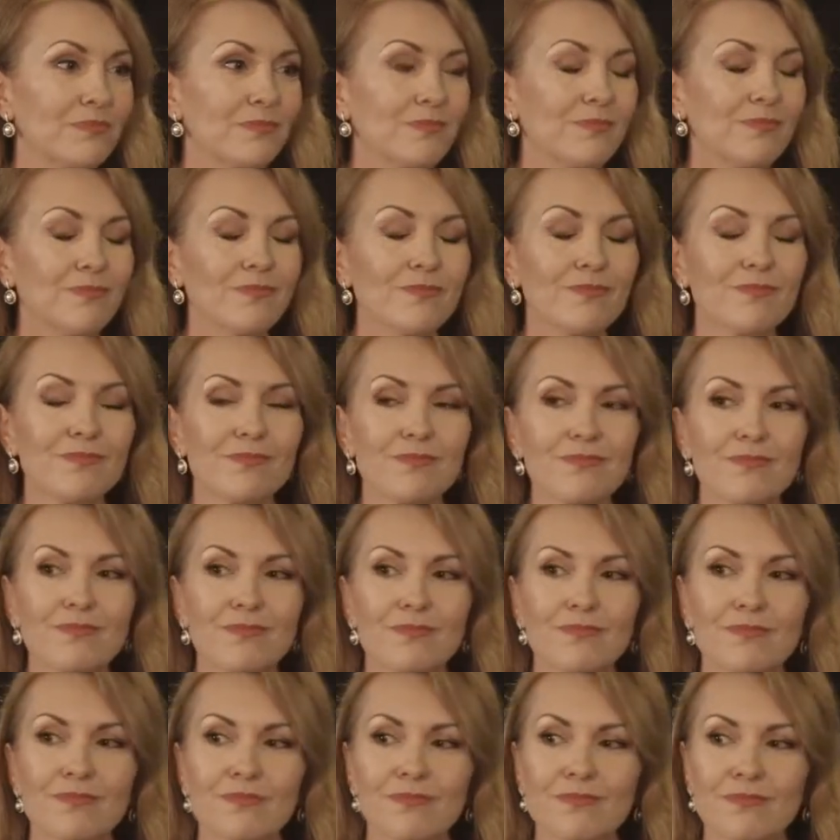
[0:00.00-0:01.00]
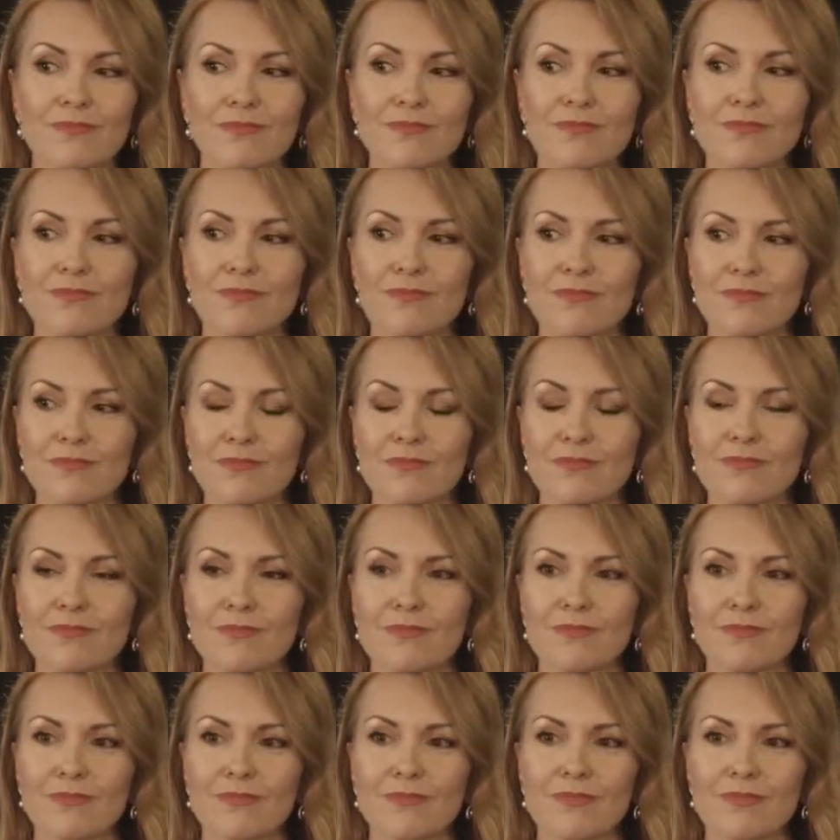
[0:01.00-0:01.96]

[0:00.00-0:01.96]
(silence)